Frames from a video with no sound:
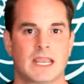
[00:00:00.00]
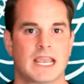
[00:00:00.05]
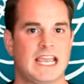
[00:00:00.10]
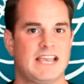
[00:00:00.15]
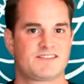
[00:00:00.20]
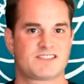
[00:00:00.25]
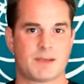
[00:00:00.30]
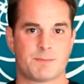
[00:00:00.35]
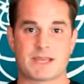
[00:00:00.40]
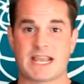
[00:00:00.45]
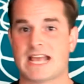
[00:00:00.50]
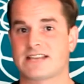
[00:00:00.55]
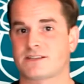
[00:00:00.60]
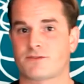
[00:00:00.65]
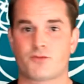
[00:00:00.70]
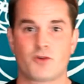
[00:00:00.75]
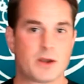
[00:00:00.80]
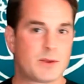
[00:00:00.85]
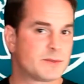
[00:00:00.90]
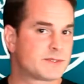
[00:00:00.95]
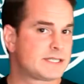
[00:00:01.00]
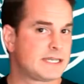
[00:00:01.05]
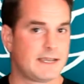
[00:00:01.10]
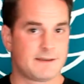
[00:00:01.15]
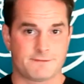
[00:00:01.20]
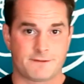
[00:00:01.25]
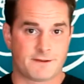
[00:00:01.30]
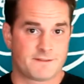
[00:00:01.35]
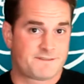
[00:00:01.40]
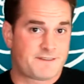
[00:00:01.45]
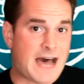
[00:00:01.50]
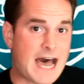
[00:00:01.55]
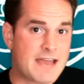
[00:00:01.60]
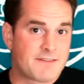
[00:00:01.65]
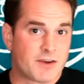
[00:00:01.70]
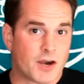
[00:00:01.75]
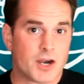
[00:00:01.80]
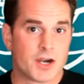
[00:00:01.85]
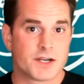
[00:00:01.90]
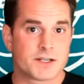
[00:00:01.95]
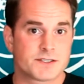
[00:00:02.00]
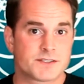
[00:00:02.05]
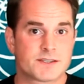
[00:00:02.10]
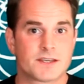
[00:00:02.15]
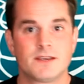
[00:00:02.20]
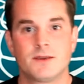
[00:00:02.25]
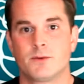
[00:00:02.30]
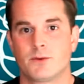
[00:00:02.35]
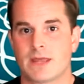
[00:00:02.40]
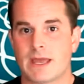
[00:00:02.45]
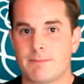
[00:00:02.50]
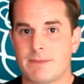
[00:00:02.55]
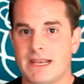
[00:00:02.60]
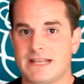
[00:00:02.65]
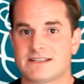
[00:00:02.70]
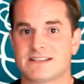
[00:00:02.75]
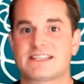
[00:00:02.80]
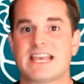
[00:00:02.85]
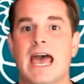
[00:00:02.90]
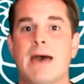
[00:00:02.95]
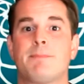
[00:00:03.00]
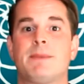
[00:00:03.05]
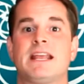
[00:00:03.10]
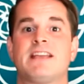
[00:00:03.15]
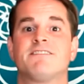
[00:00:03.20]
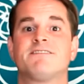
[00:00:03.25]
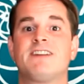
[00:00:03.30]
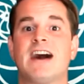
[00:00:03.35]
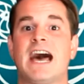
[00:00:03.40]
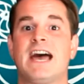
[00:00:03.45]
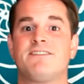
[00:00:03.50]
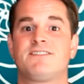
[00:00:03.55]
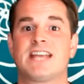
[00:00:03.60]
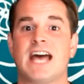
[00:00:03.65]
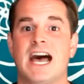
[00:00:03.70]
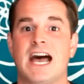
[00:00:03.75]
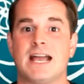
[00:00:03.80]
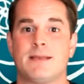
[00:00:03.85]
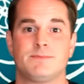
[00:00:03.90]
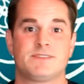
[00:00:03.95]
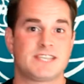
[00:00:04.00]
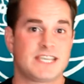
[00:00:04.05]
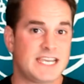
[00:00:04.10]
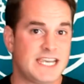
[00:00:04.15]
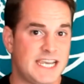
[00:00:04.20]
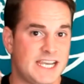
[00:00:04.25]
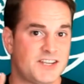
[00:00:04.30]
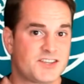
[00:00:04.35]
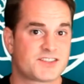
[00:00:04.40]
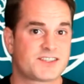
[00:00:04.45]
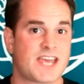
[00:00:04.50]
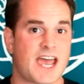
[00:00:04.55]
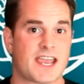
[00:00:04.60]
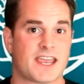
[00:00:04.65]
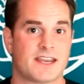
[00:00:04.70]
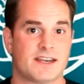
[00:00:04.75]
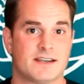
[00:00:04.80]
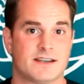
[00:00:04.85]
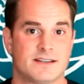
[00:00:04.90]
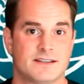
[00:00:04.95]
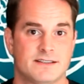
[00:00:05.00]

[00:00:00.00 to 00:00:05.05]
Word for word: If something has a frequency of 5 hertz, well that means it's happening 5 times each second.